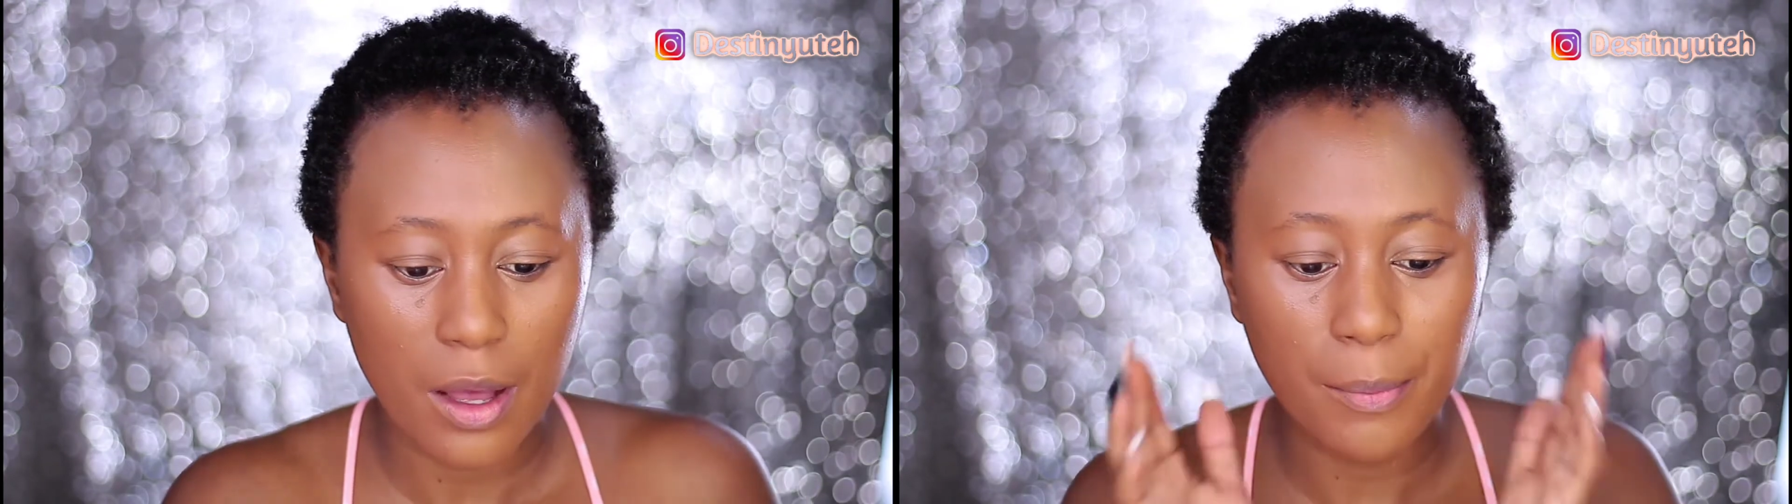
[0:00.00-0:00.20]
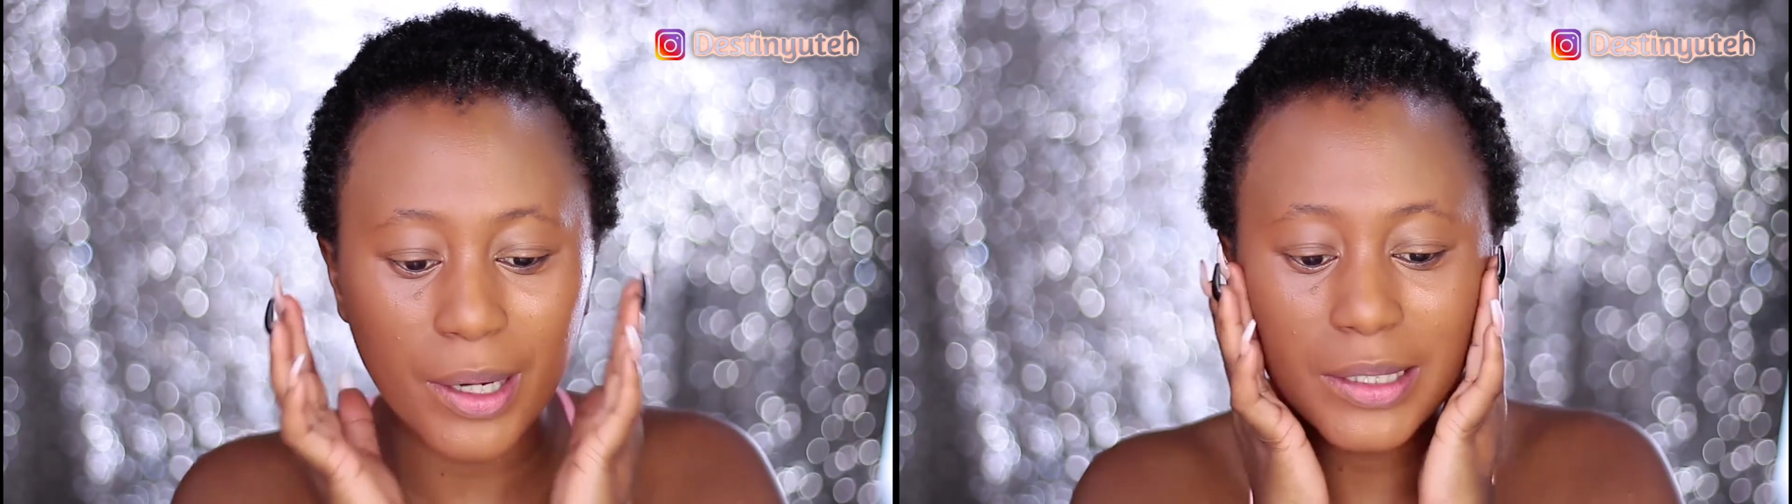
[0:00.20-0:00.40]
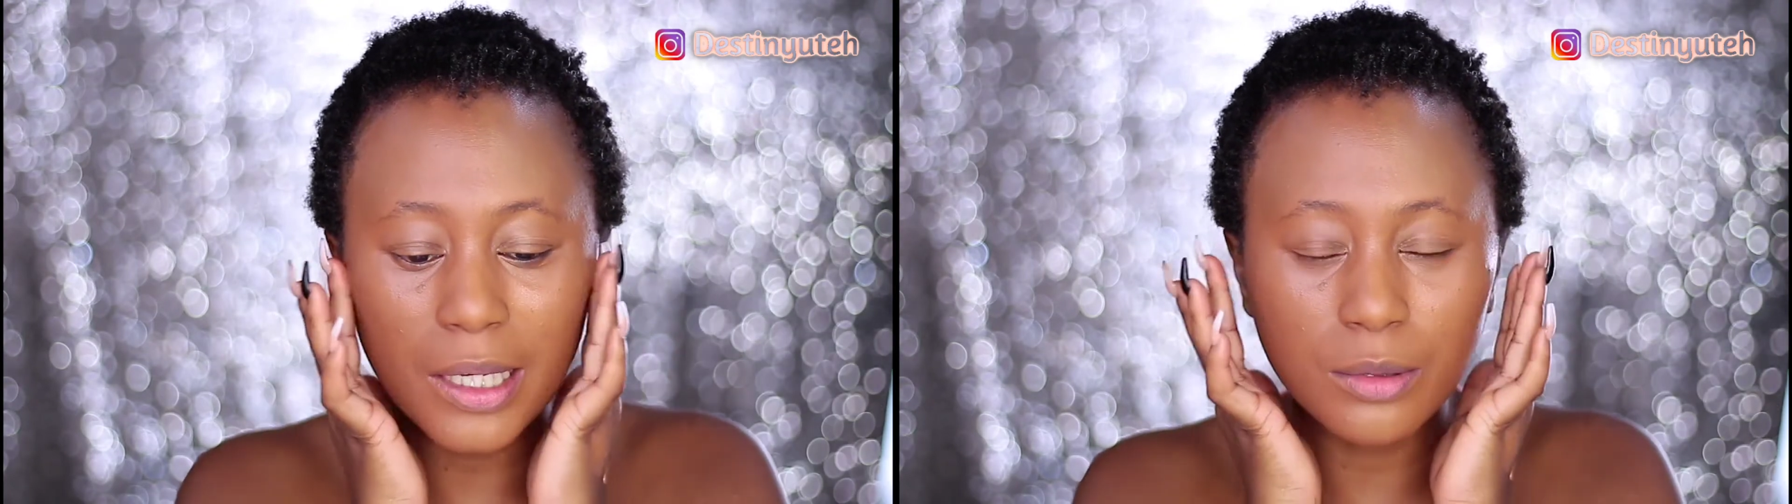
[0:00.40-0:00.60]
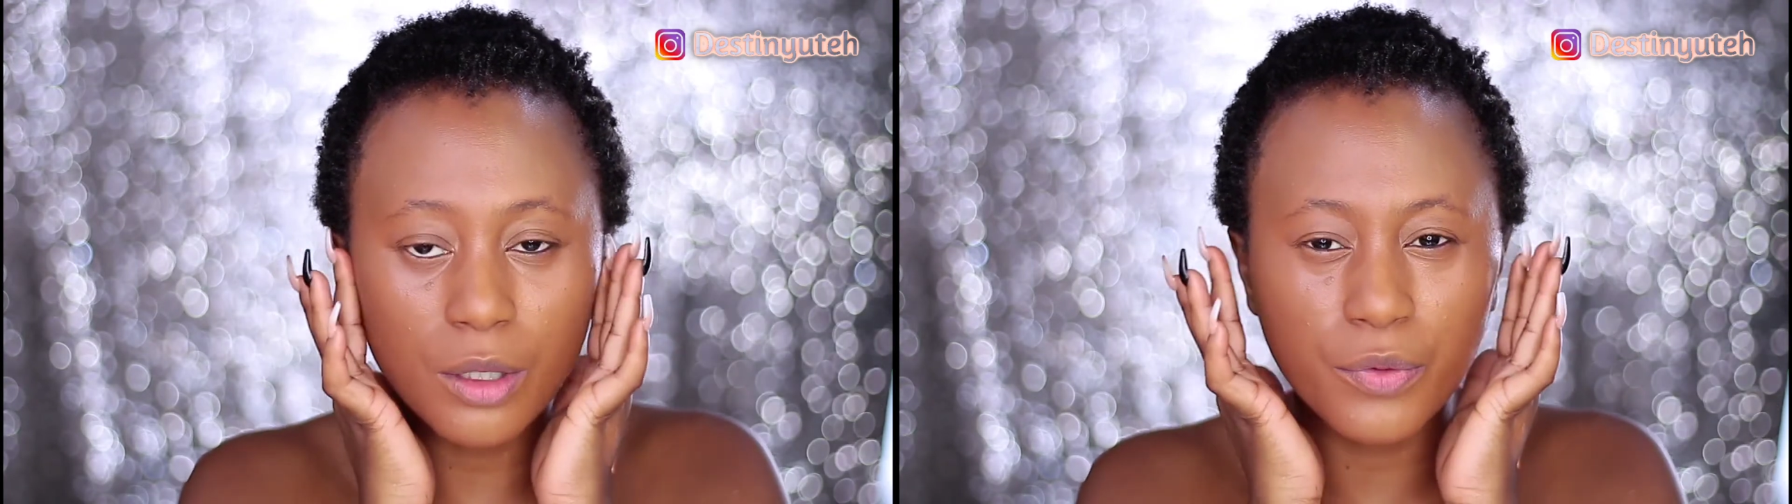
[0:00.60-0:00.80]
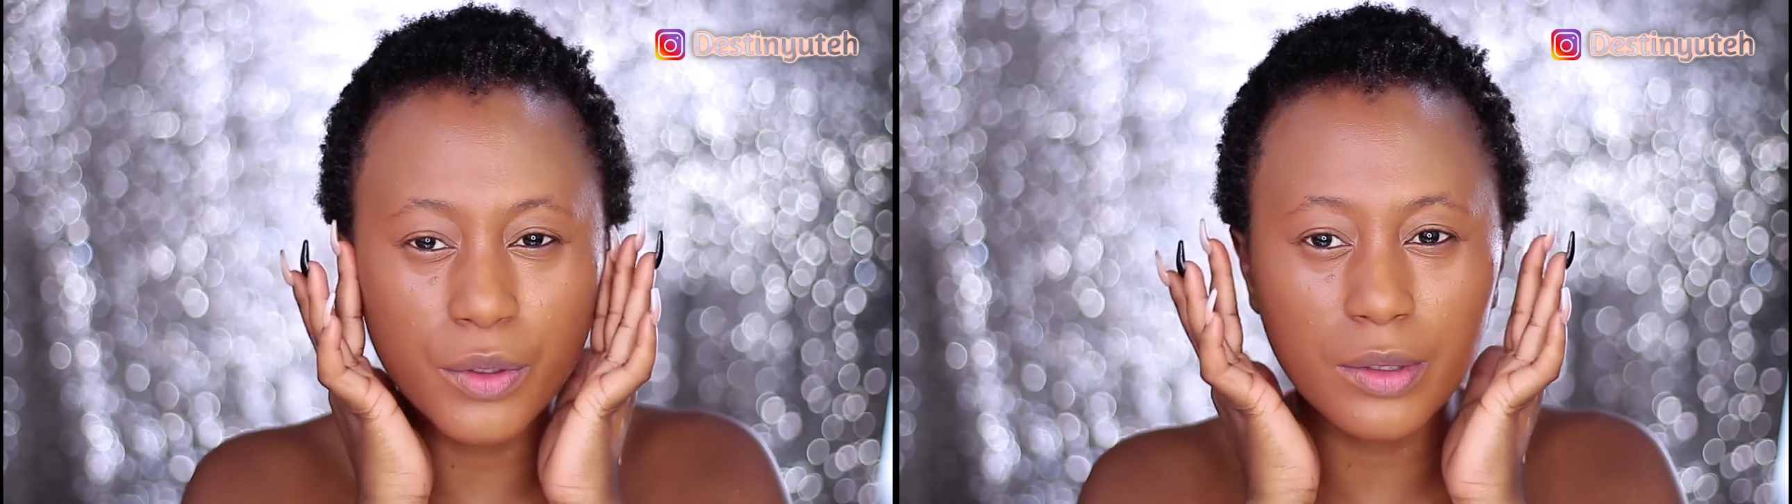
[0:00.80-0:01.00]
but in terms
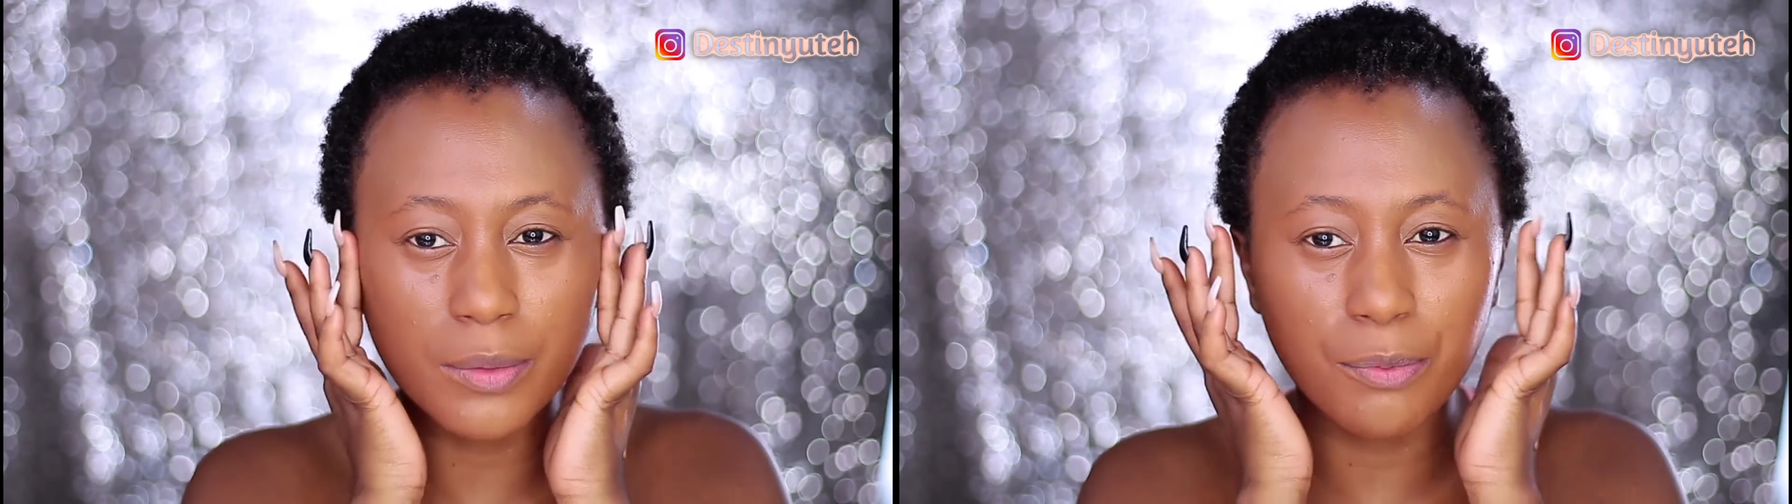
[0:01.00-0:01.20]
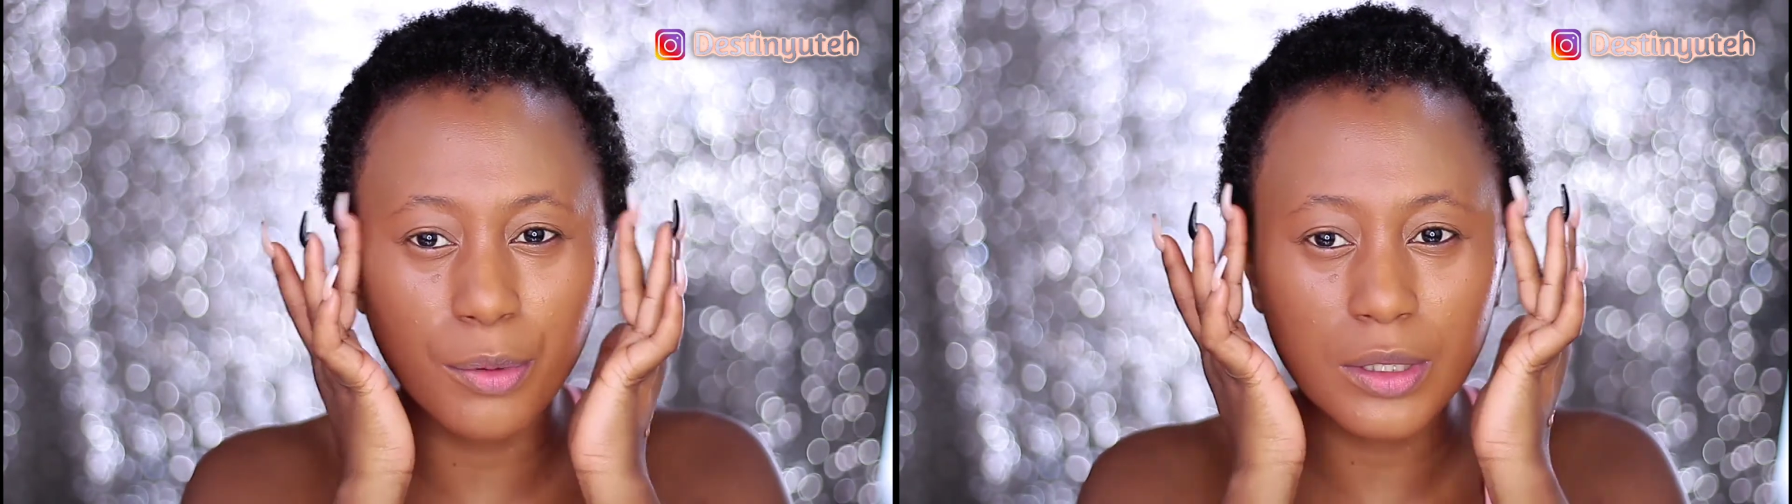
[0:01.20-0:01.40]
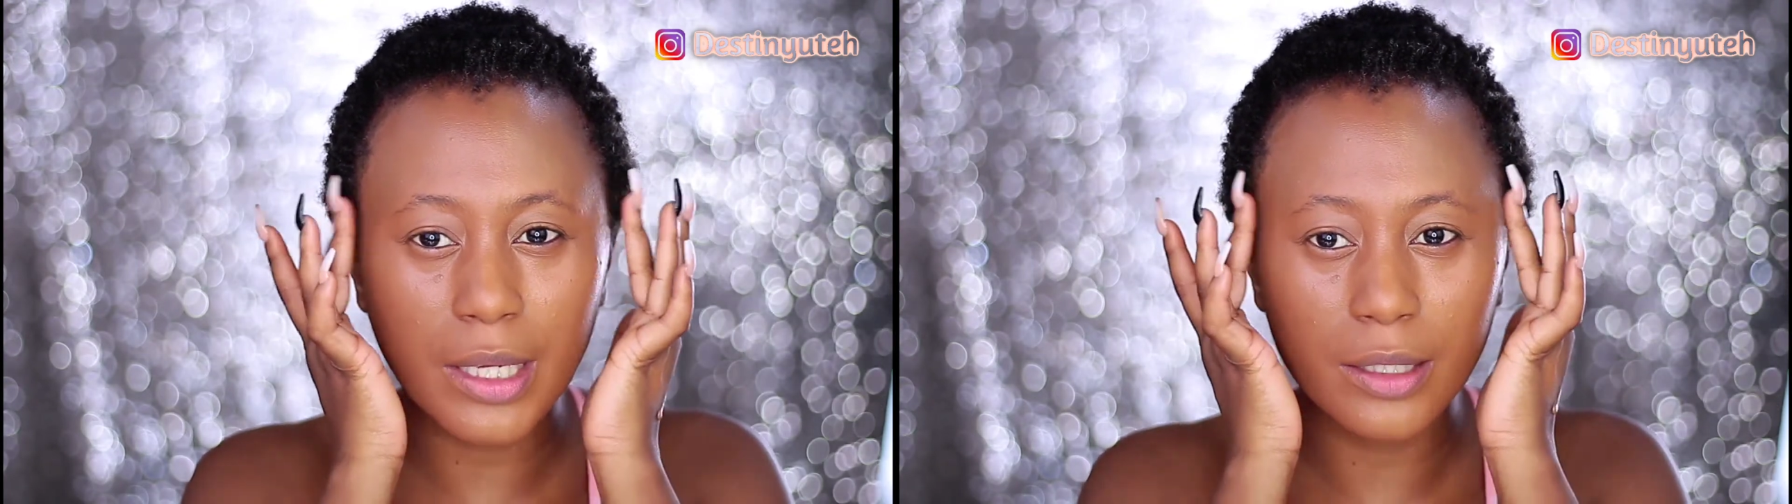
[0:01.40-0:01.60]
of feel, they both